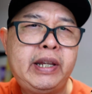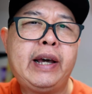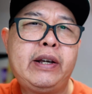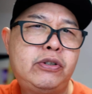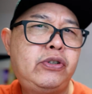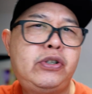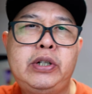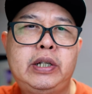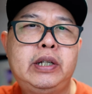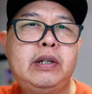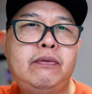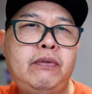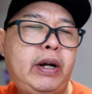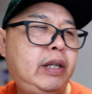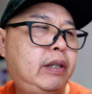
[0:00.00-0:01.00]
textured,
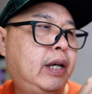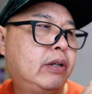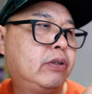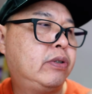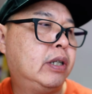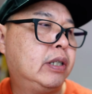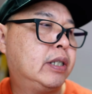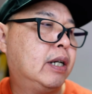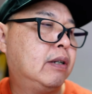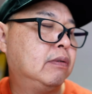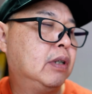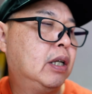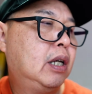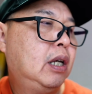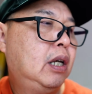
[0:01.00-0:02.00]
very textured
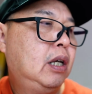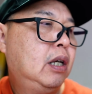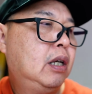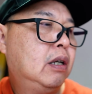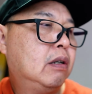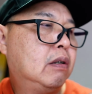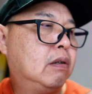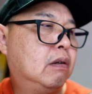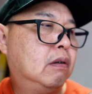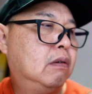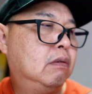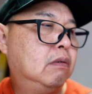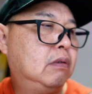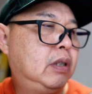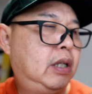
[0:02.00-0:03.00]
sound.
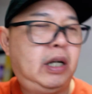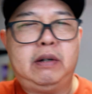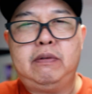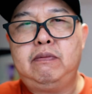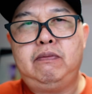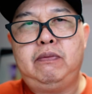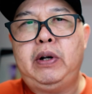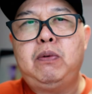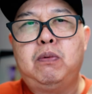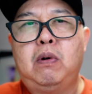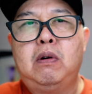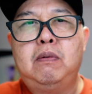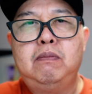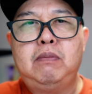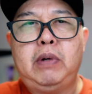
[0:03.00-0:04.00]
So yeah, very
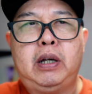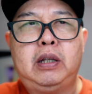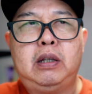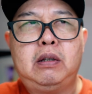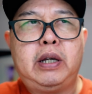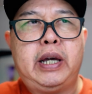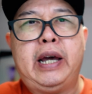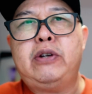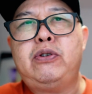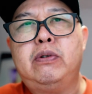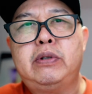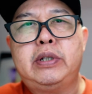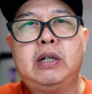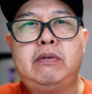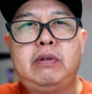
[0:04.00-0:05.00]
warm and
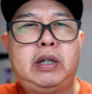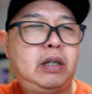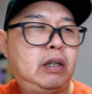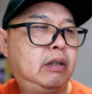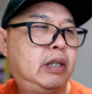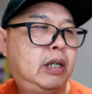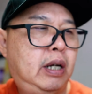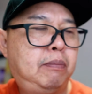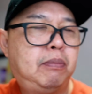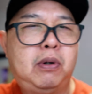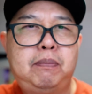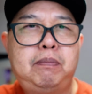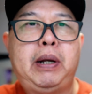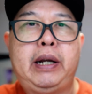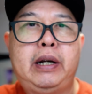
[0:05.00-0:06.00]
casual sounding type
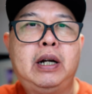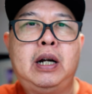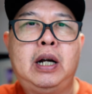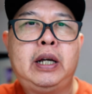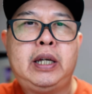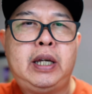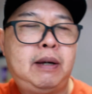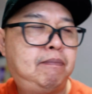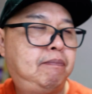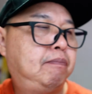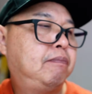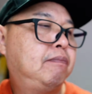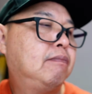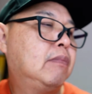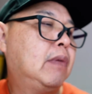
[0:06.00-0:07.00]
of planar IEM.
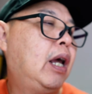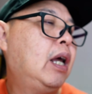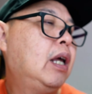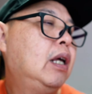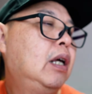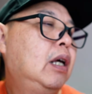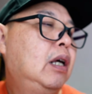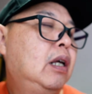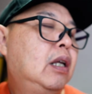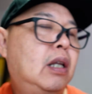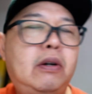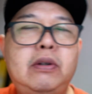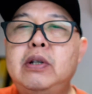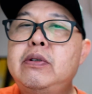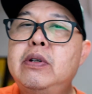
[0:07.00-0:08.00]
Okay.
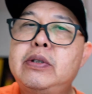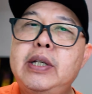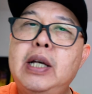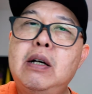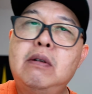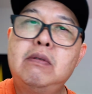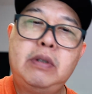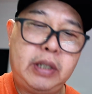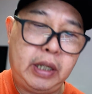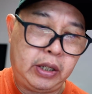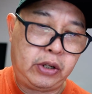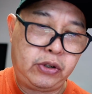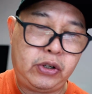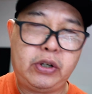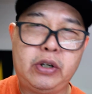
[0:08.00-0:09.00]
Now in terms of sound
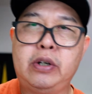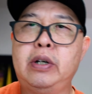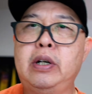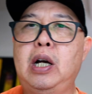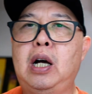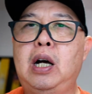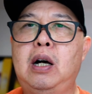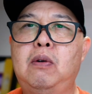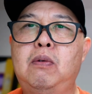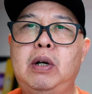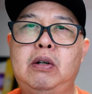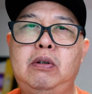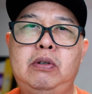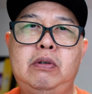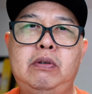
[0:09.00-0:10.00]
signature,
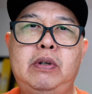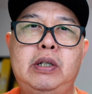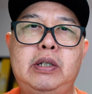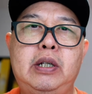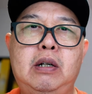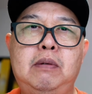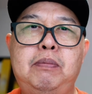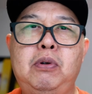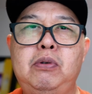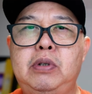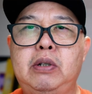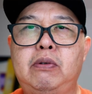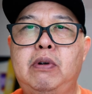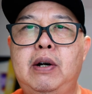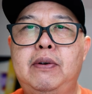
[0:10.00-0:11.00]
what I'll do is I'll
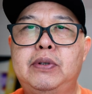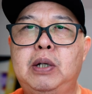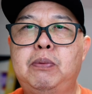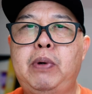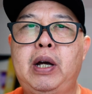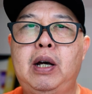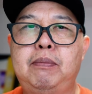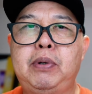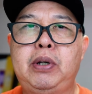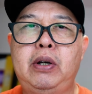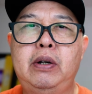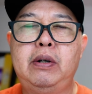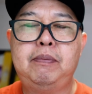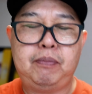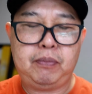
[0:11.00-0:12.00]
post the graph somewhere up
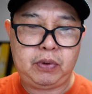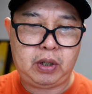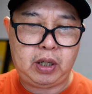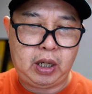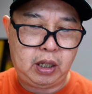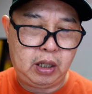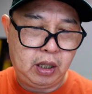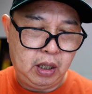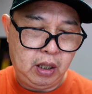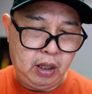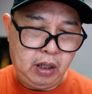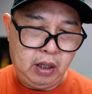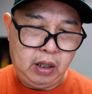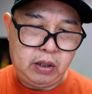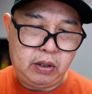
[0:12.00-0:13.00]
here. Okay.
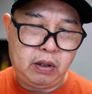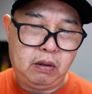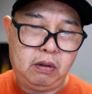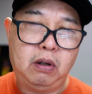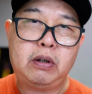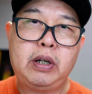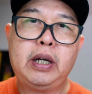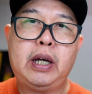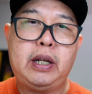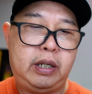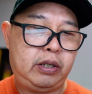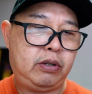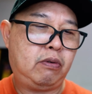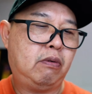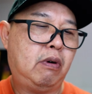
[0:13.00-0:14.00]
So looking at
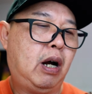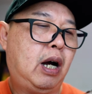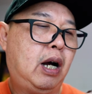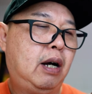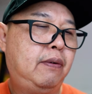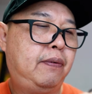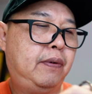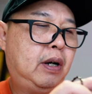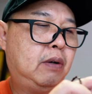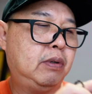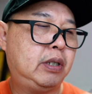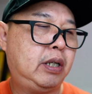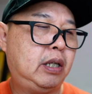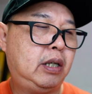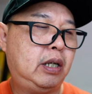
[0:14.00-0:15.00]
this graph, I
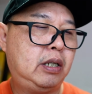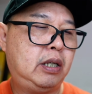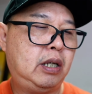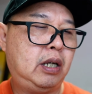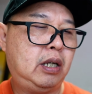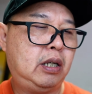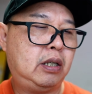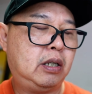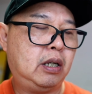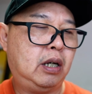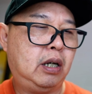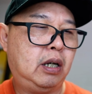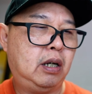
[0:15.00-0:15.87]
would say this is